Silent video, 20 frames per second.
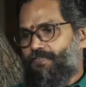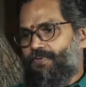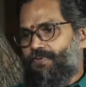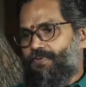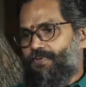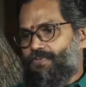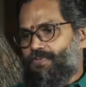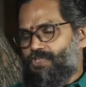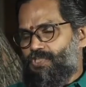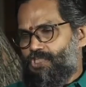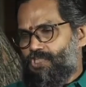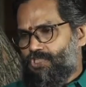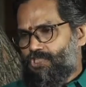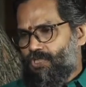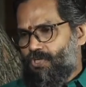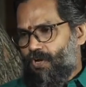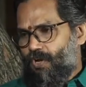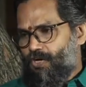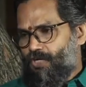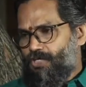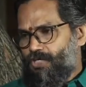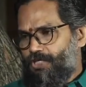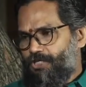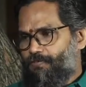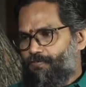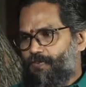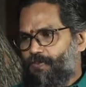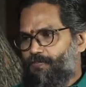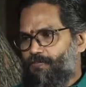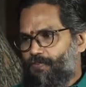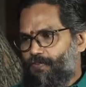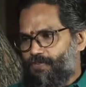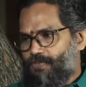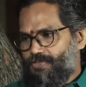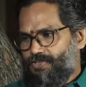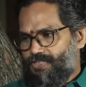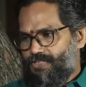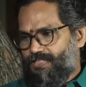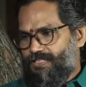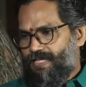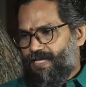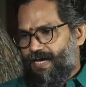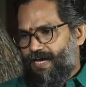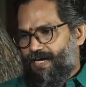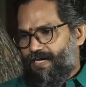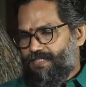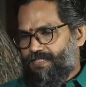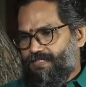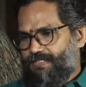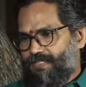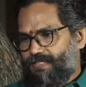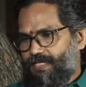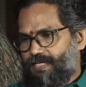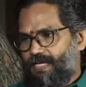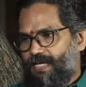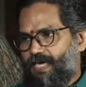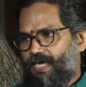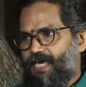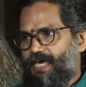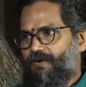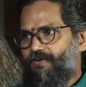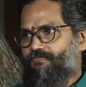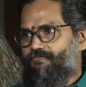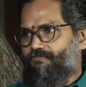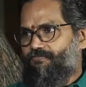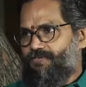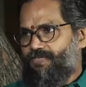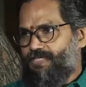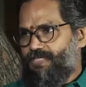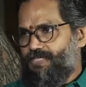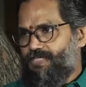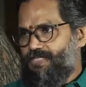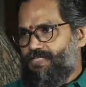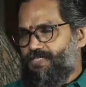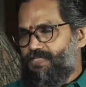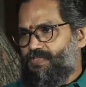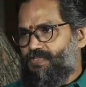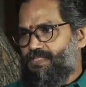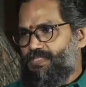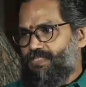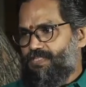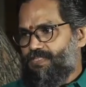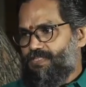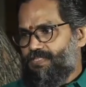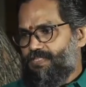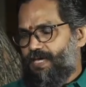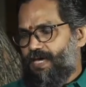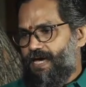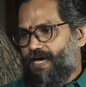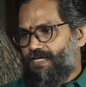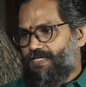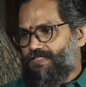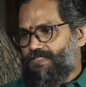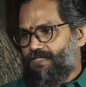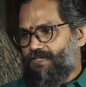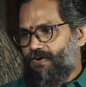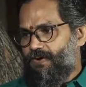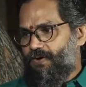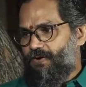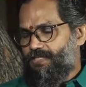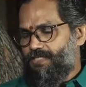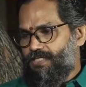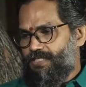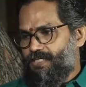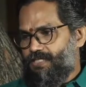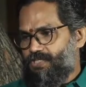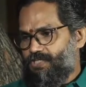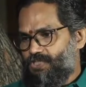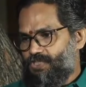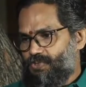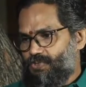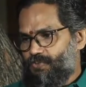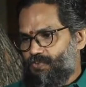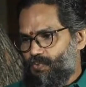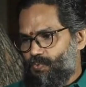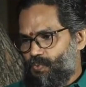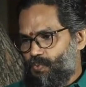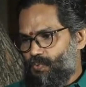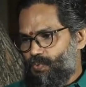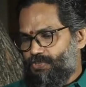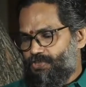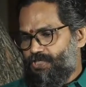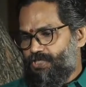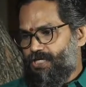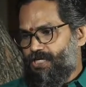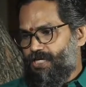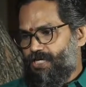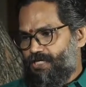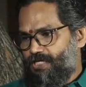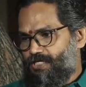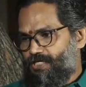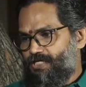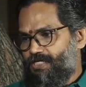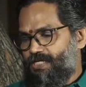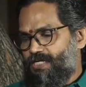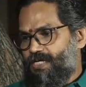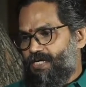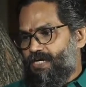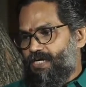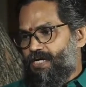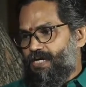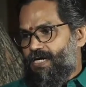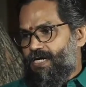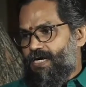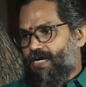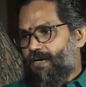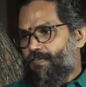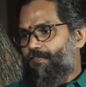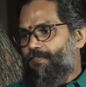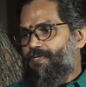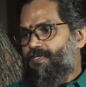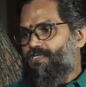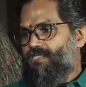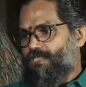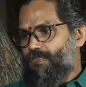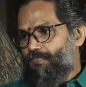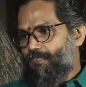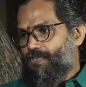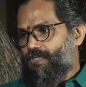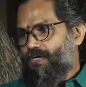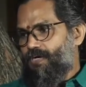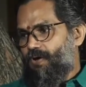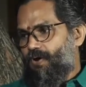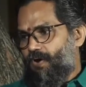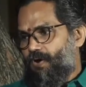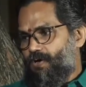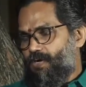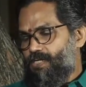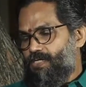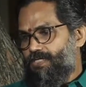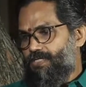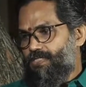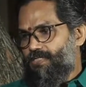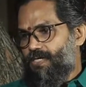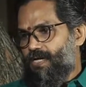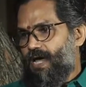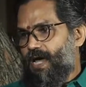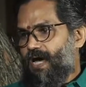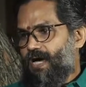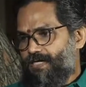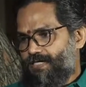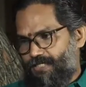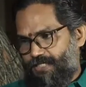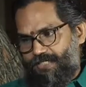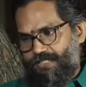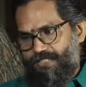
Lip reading: strongly proposes that every disease has got its root in a principle called Agni